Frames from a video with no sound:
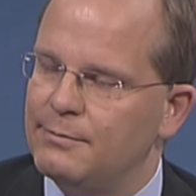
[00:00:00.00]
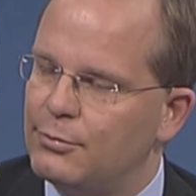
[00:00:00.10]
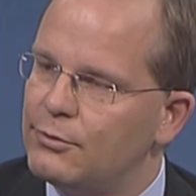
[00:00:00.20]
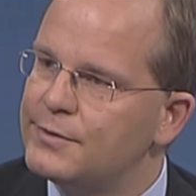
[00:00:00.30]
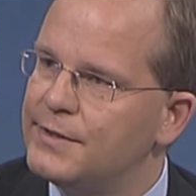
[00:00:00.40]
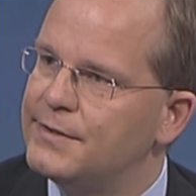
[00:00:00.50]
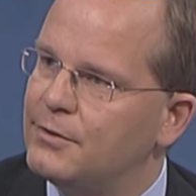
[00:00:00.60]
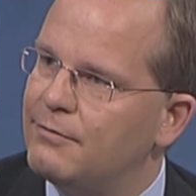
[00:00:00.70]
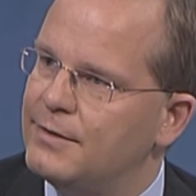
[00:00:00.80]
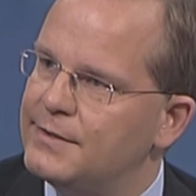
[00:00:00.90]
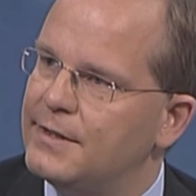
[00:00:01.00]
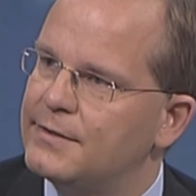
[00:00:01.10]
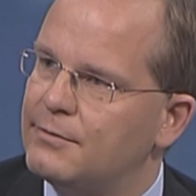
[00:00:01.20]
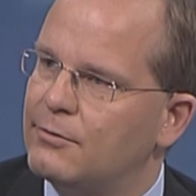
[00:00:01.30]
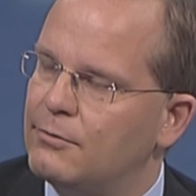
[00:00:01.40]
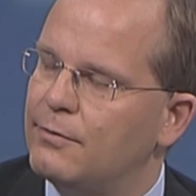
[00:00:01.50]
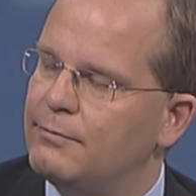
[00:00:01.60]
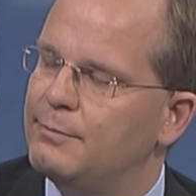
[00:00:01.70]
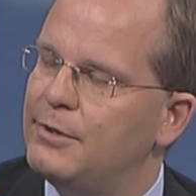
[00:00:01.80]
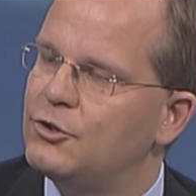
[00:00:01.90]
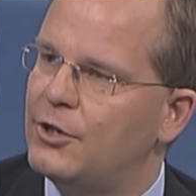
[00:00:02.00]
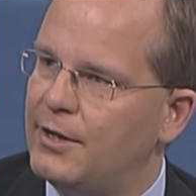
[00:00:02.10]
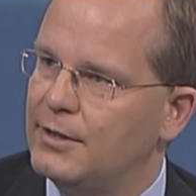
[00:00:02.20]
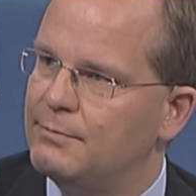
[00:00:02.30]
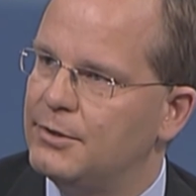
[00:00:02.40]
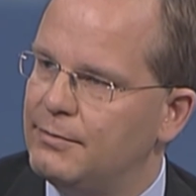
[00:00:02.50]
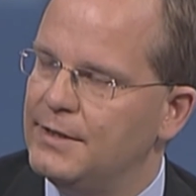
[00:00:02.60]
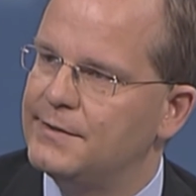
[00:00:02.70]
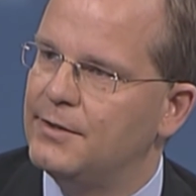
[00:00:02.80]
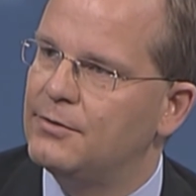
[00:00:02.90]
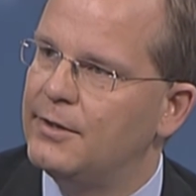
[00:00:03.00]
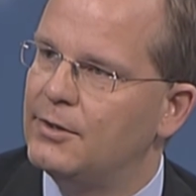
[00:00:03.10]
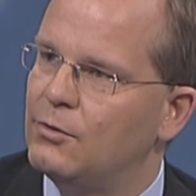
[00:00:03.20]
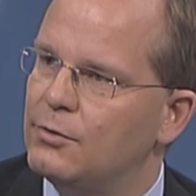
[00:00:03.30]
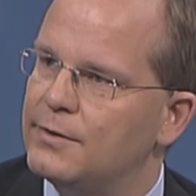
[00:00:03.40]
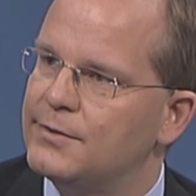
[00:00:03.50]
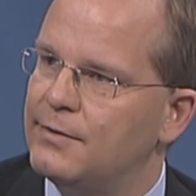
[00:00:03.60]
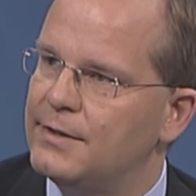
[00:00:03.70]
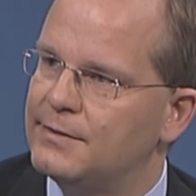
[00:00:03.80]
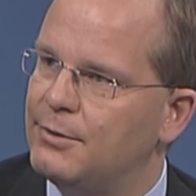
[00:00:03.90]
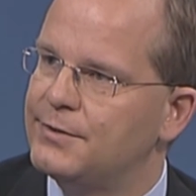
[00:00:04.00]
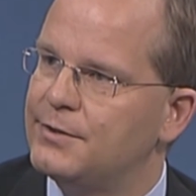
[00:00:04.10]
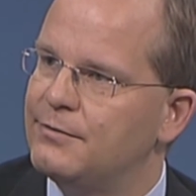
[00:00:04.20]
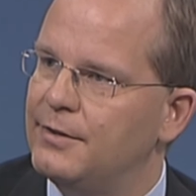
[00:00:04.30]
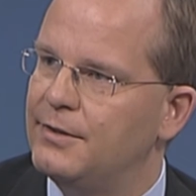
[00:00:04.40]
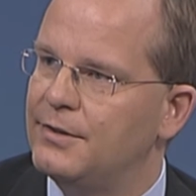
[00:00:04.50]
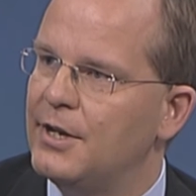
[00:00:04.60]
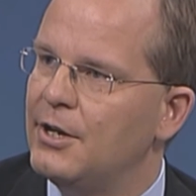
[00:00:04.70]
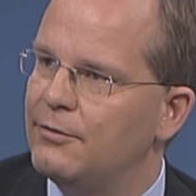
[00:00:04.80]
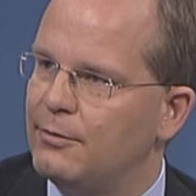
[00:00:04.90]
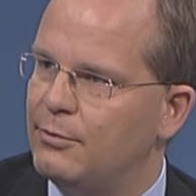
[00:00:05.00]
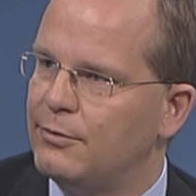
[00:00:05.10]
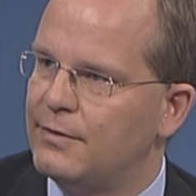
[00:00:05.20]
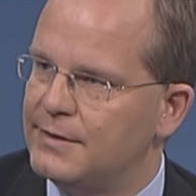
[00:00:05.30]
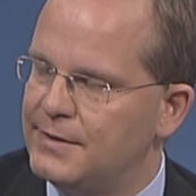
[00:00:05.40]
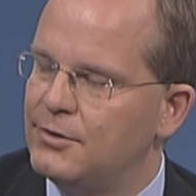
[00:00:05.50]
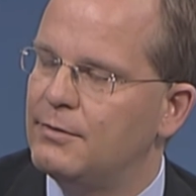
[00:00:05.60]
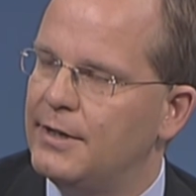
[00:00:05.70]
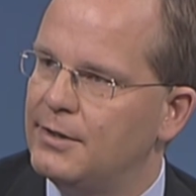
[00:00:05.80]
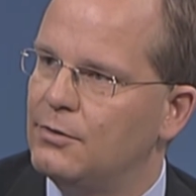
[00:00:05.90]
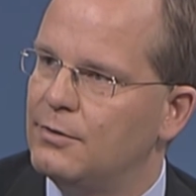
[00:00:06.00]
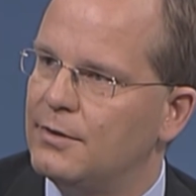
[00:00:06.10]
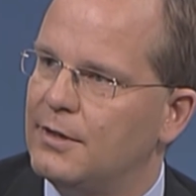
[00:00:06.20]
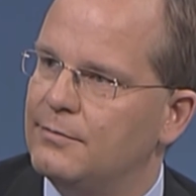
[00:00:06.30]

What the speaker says: the proceeds of this extra growth would be shared between central and local, so there's a positive in it for both central and local